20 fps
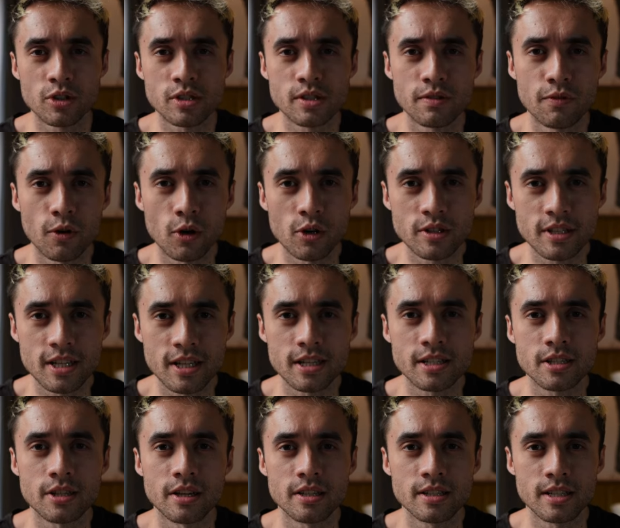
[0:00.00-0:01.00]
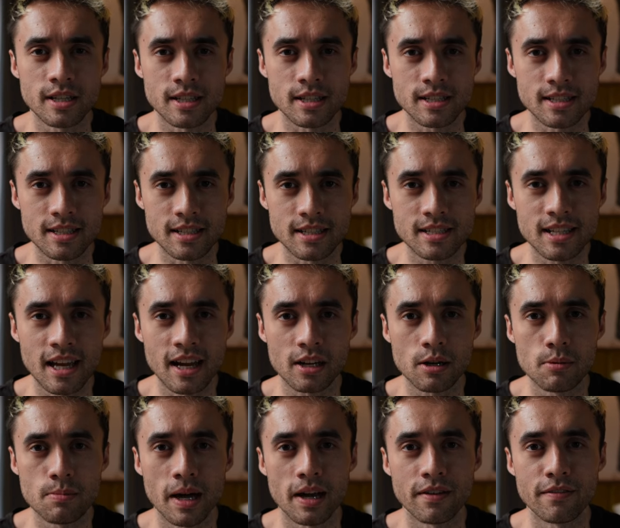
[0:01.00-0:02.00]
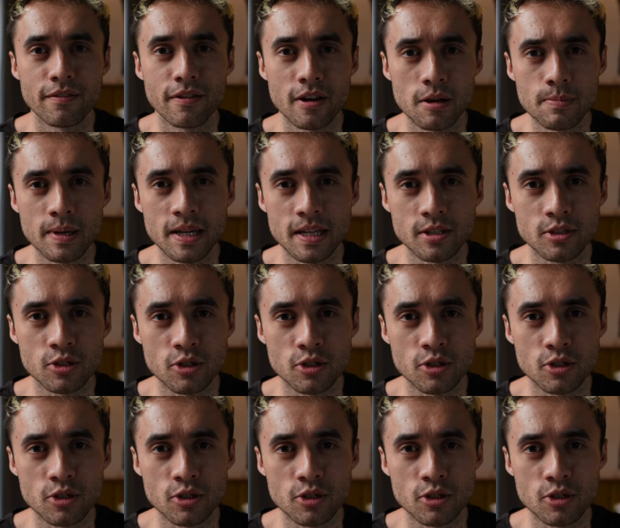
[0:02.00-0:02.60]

does a volunteer scientist in Tacloban, Philippines